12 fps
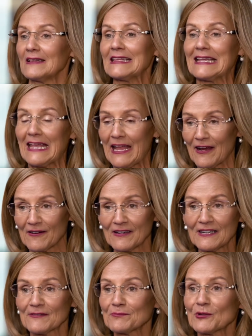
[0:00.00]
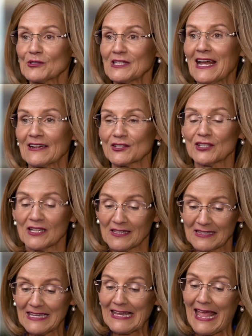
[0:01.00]
the area
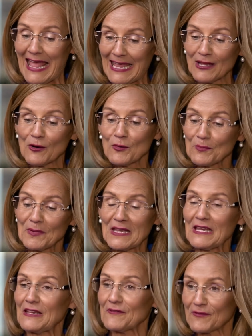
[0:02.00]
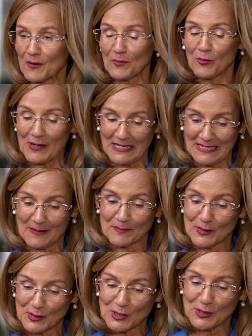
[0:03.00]
protection, the AOP for point
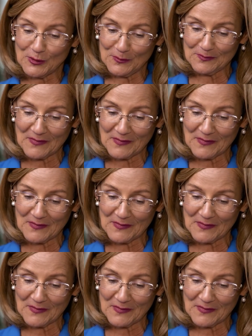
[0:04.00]
number 2.